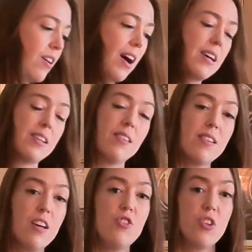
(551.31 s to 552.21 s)
As I
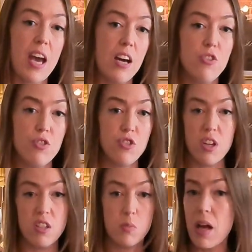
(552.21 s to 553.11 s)
said, you can use gin
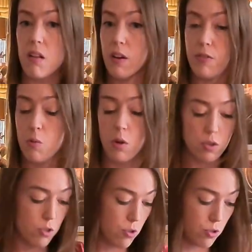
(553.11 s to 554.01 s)
as well if you want
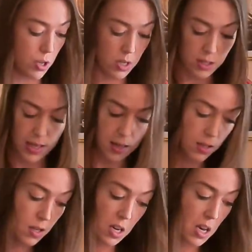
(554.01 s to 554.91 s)
to do gin instead,
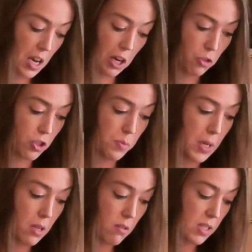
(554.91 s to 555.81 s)
and it'll just
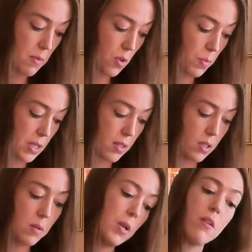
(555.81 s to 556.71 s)
be the same, it'll be
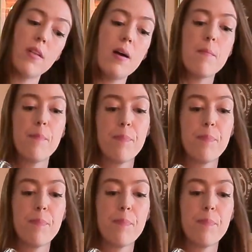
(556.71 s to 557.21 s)
60 ml of that.